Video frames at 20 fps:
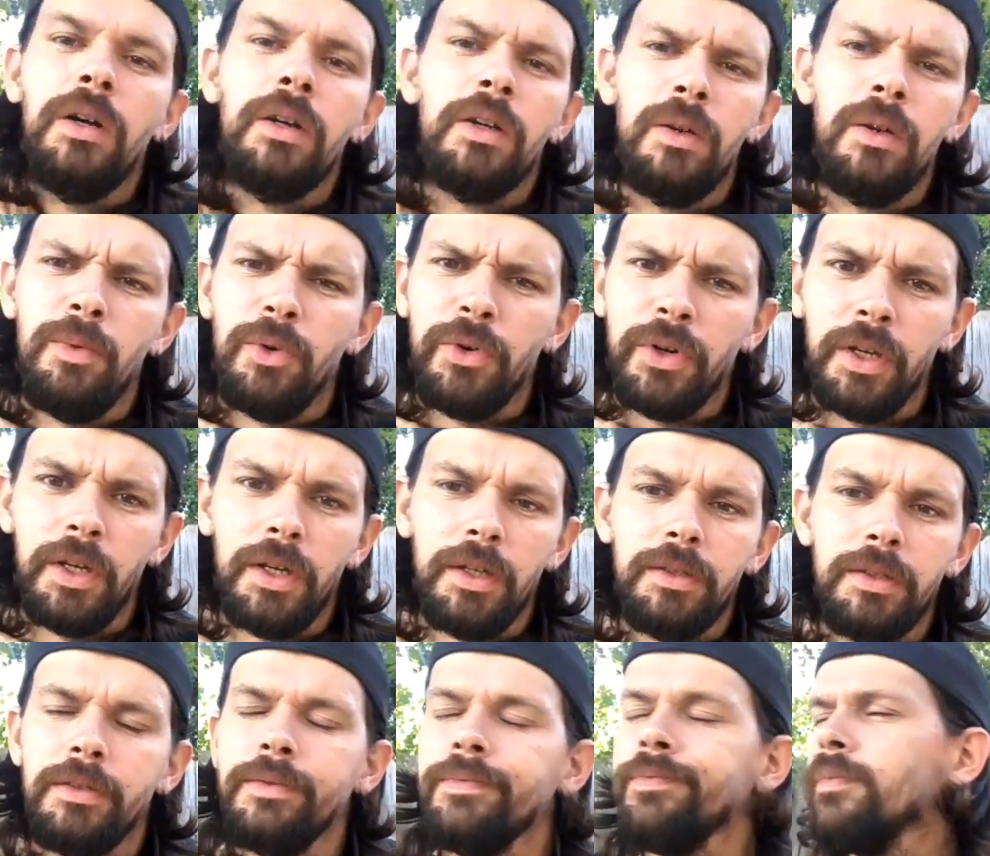Good morning,
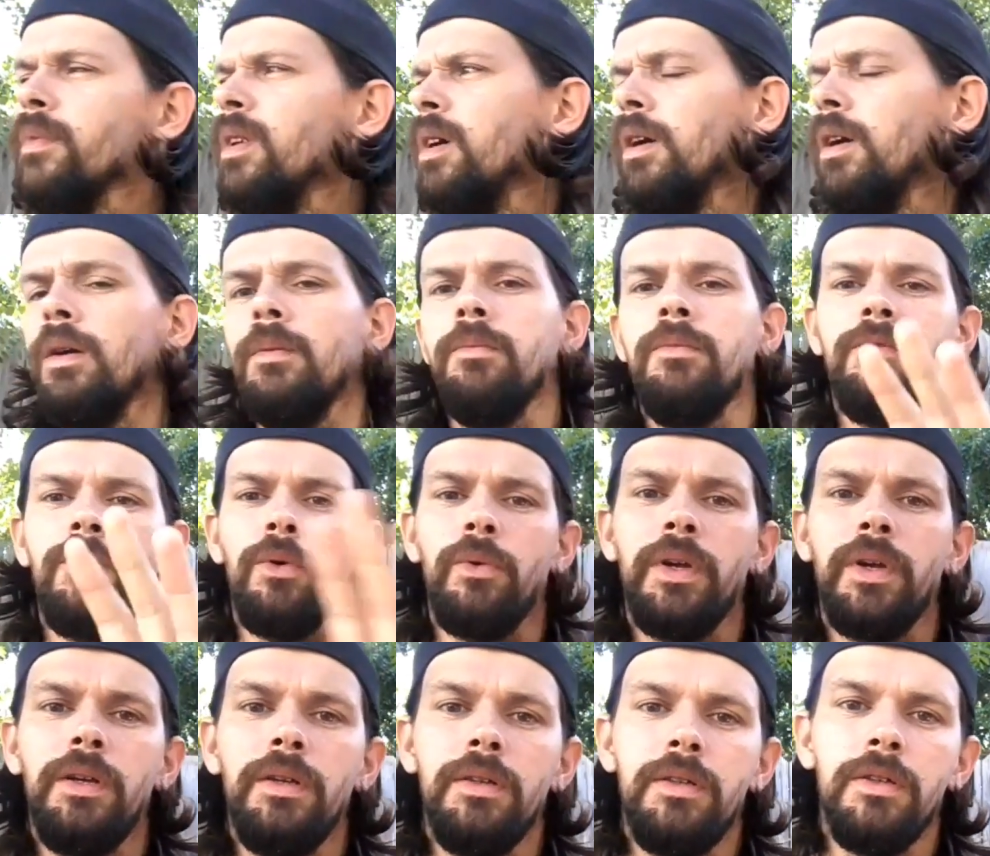guys. Before we
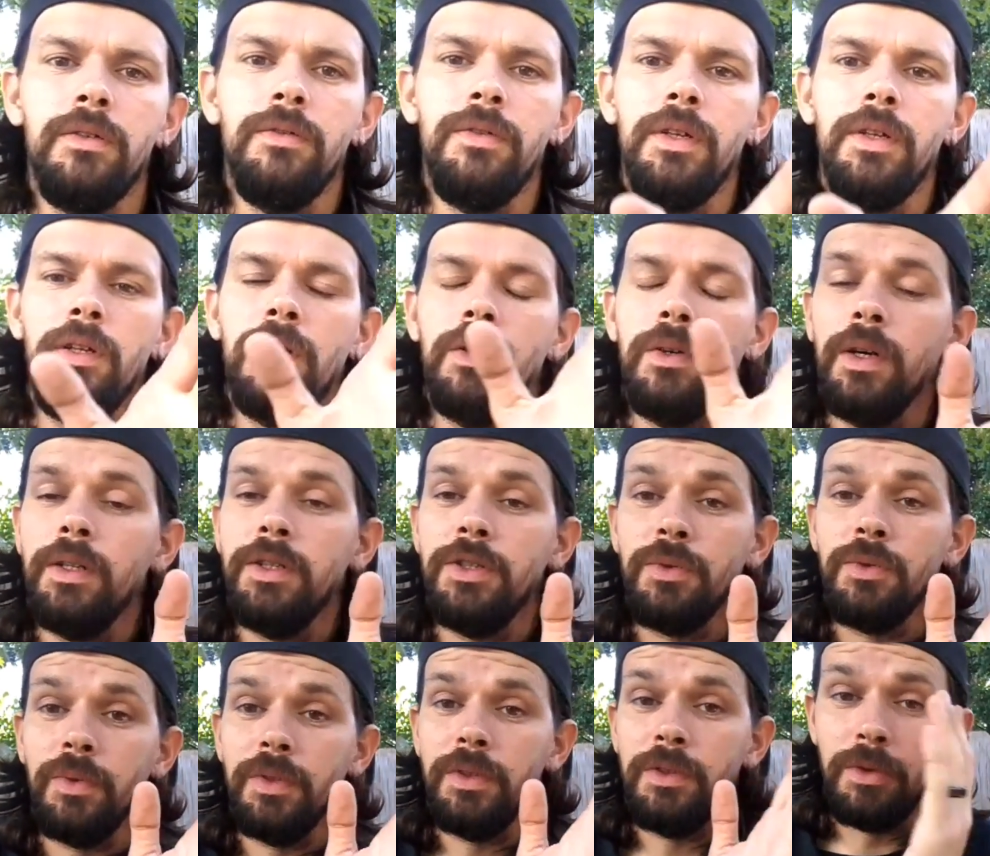get into the video, I
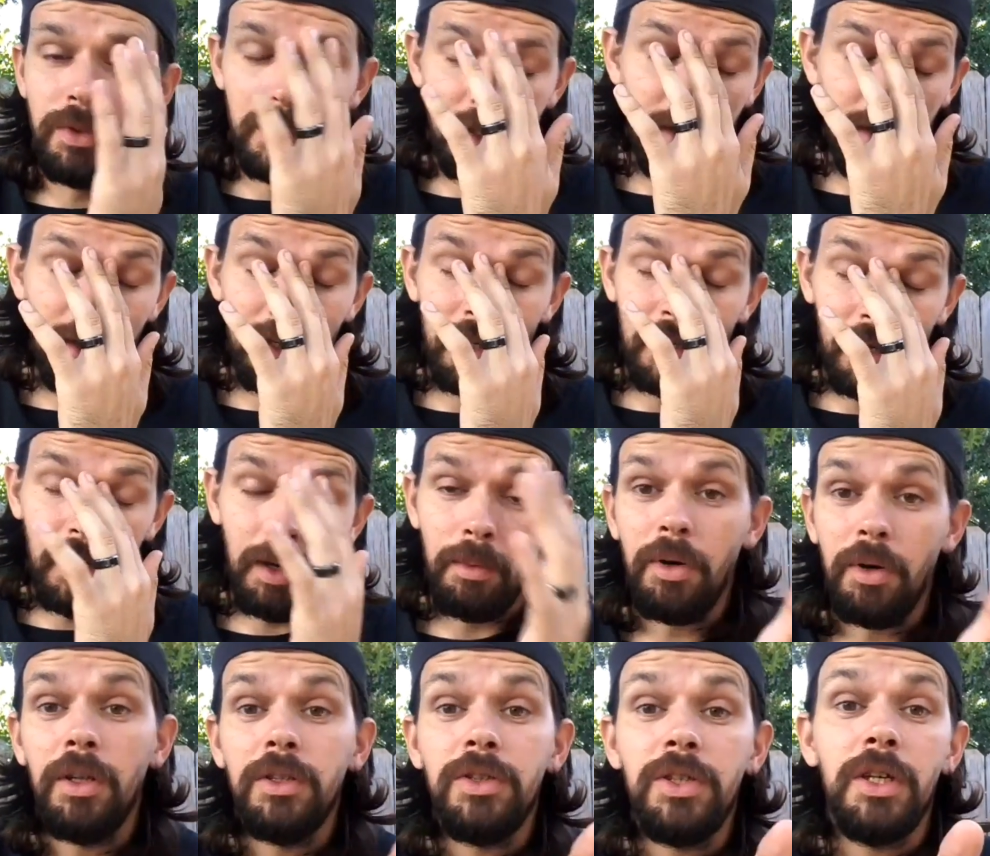just want to say I
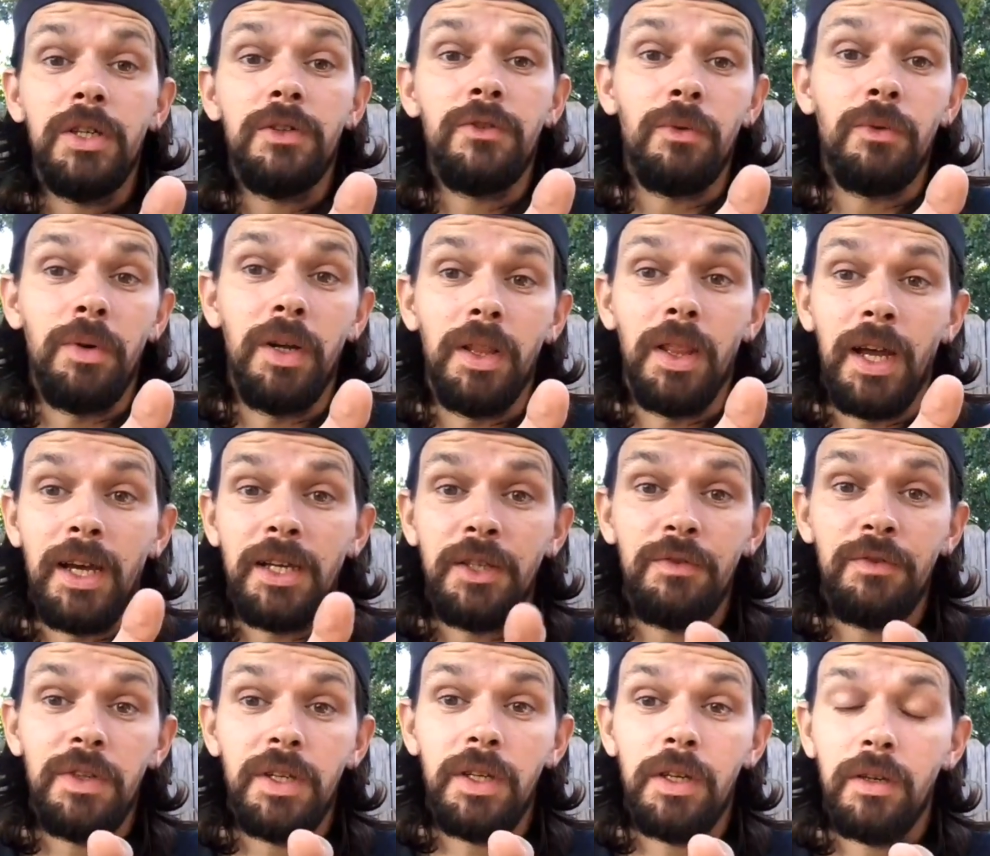apologize for my
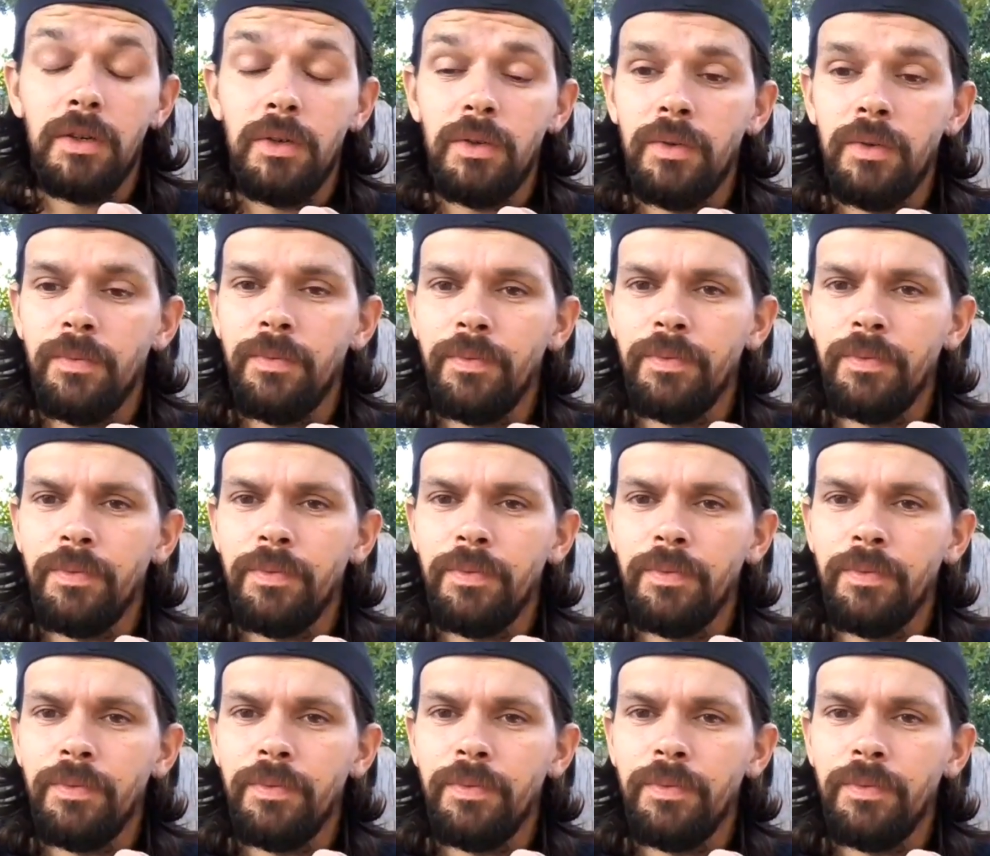last video